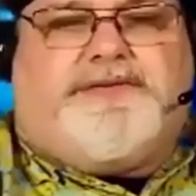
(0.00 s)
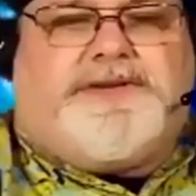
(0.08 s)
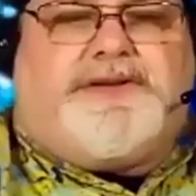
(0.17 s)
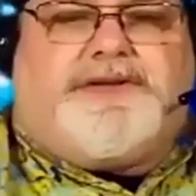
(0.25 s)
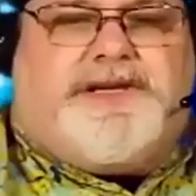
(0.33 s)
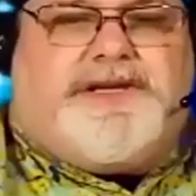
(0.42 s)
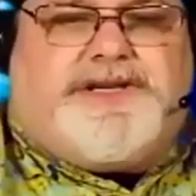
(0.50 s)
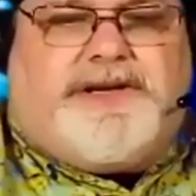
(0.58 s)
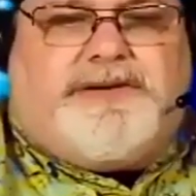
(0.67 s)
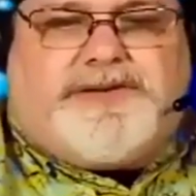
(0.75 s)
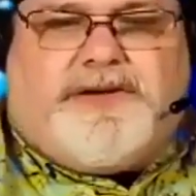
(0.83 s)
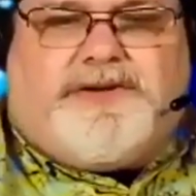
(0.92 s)
I'm still
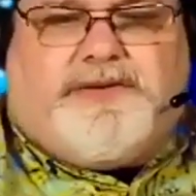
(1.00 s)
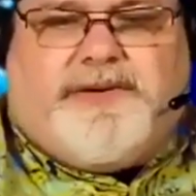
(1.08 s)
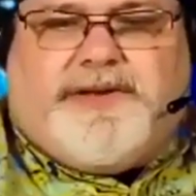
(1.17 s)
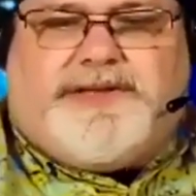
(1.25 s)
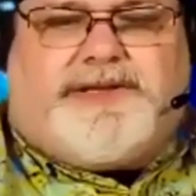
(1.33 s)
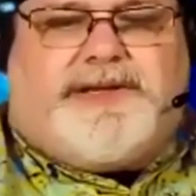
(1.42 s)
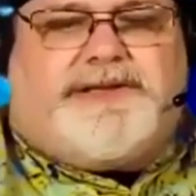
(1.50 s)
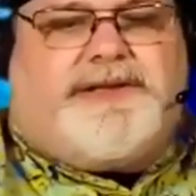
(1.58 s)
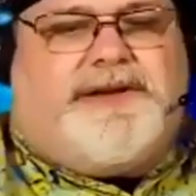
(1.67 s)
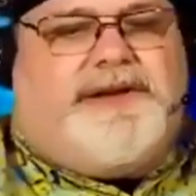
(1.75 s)
teaching, I'm still doing these things.